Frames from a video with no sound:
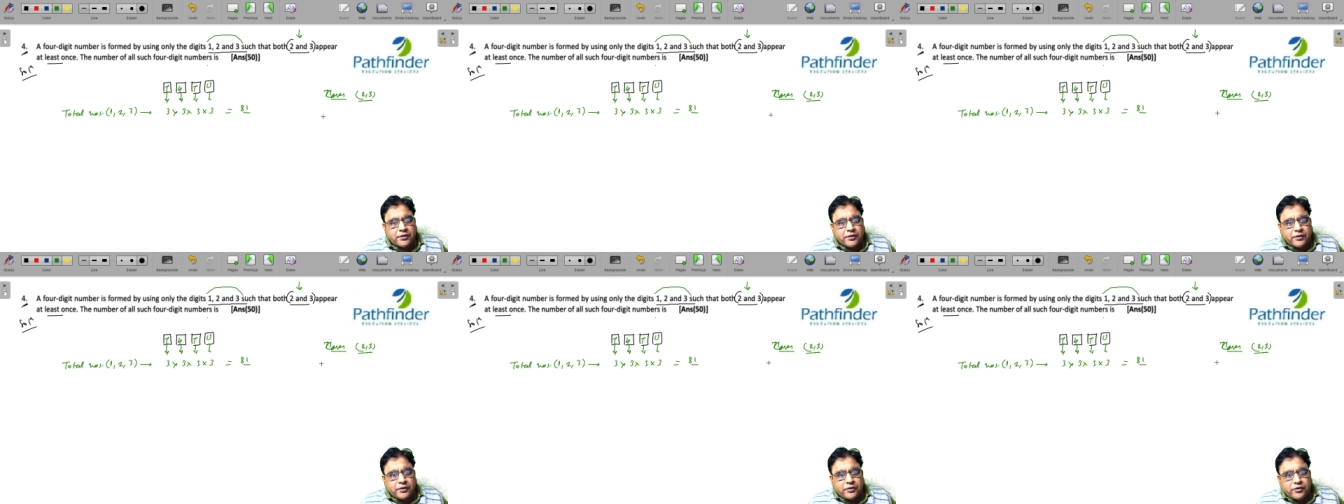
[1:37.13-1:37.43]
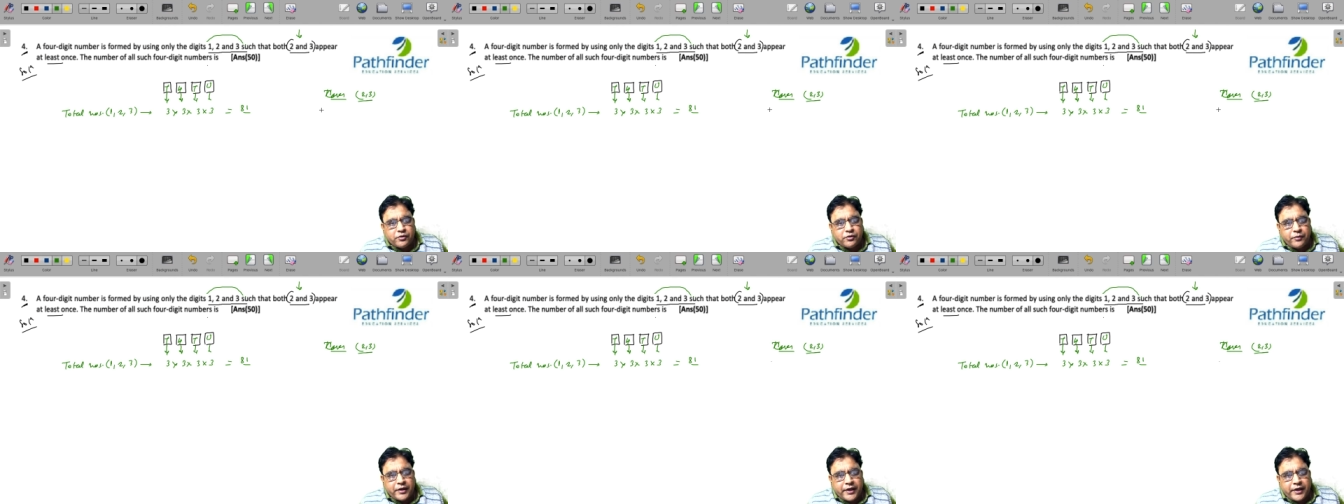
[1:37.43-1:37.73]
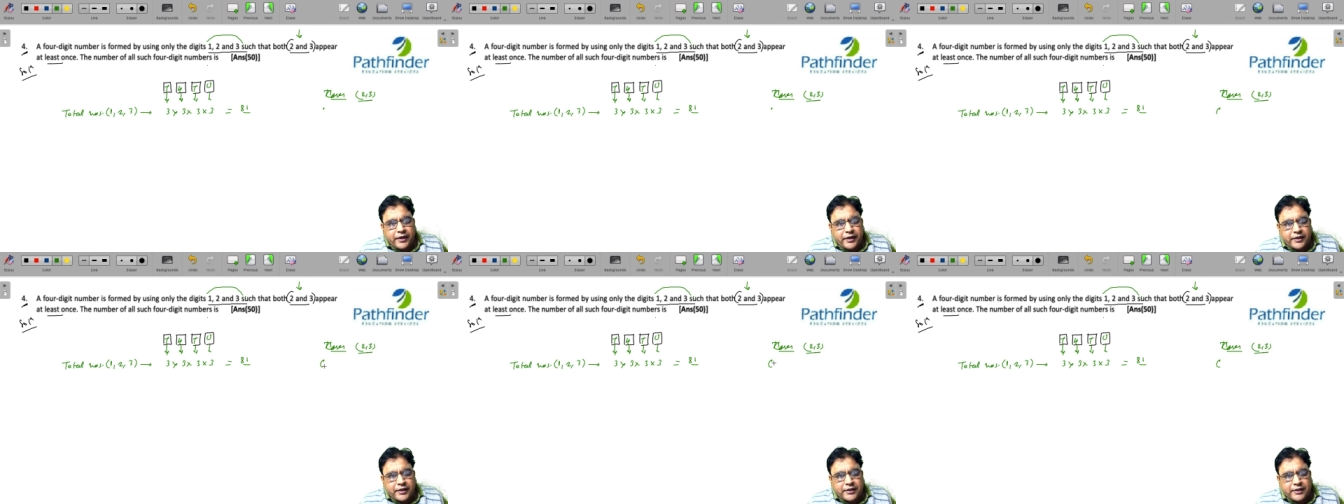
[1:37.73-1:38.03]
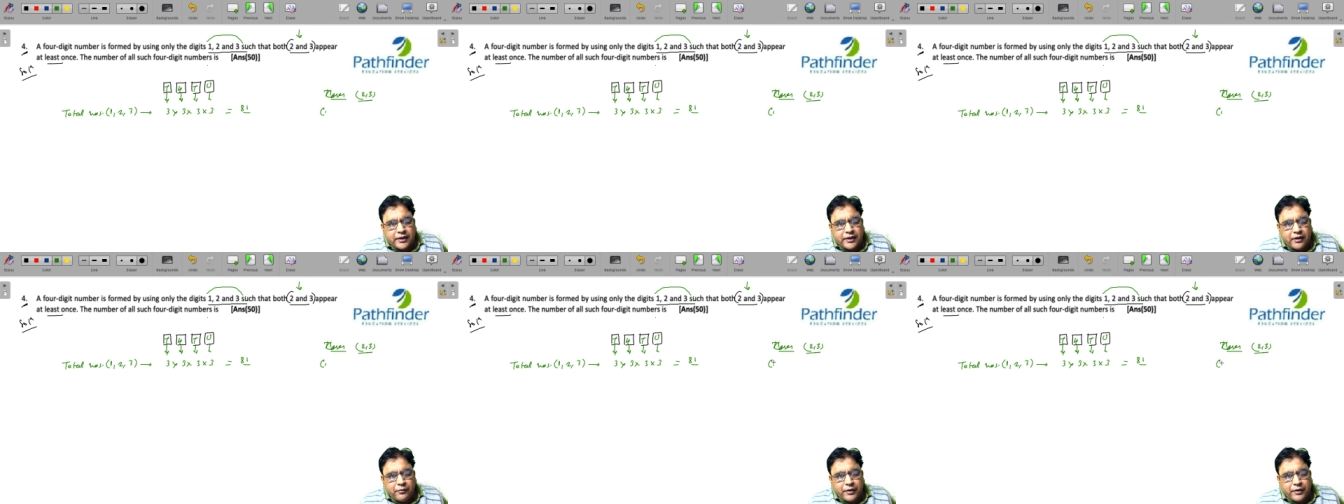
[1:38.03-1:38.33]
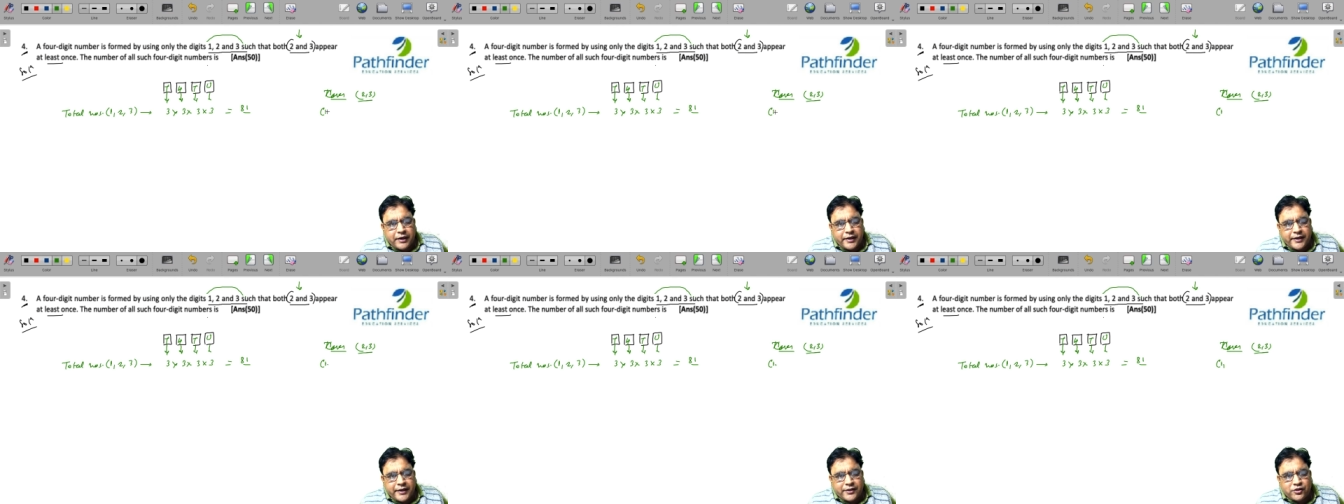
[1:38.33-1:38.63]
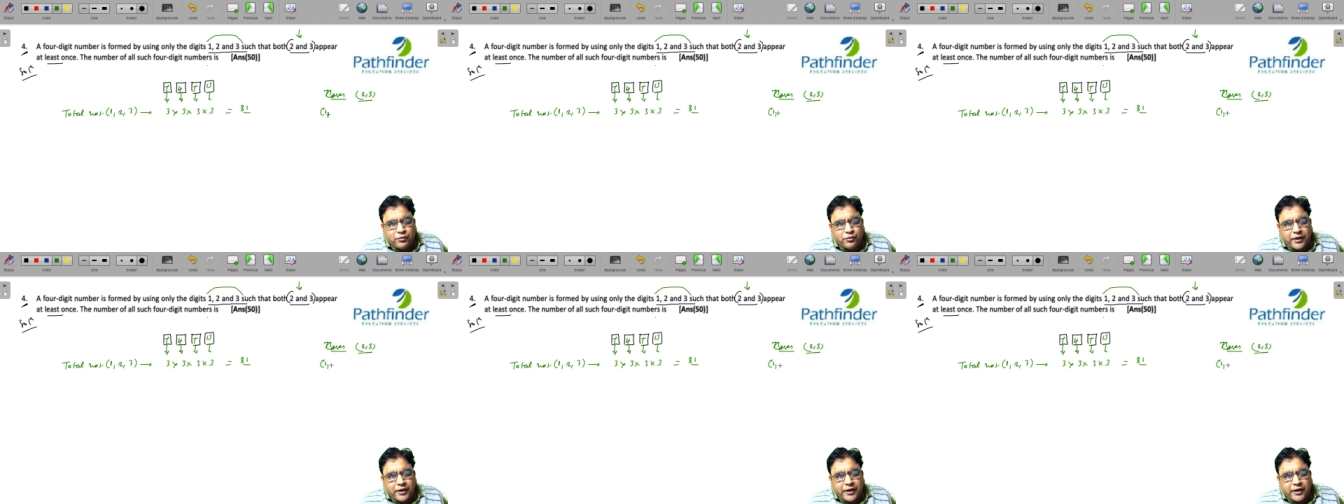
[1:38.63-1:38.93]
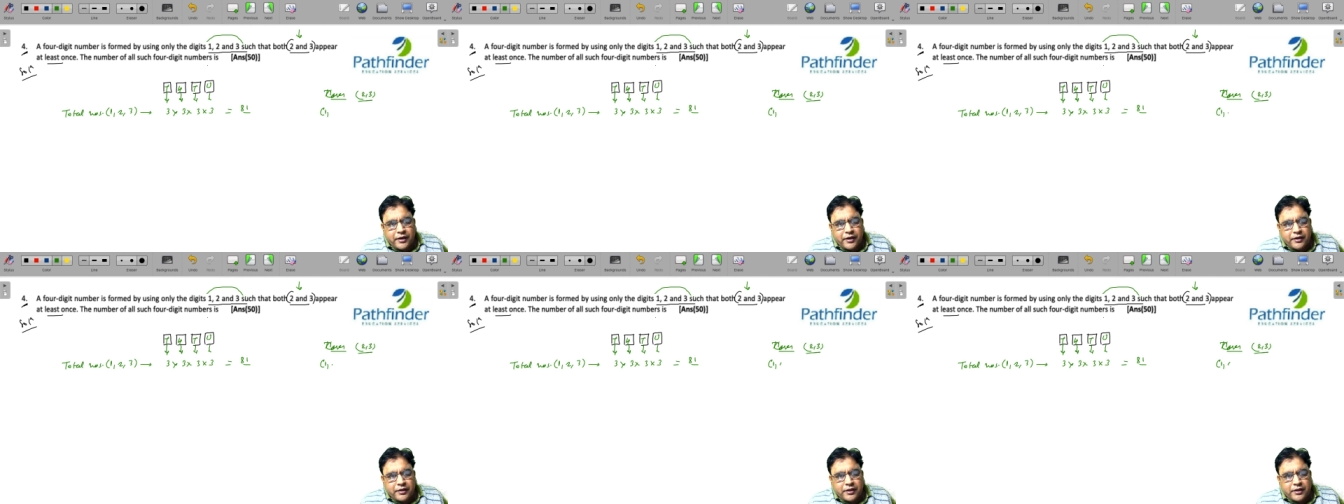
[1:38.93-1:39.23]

so we can consider one case where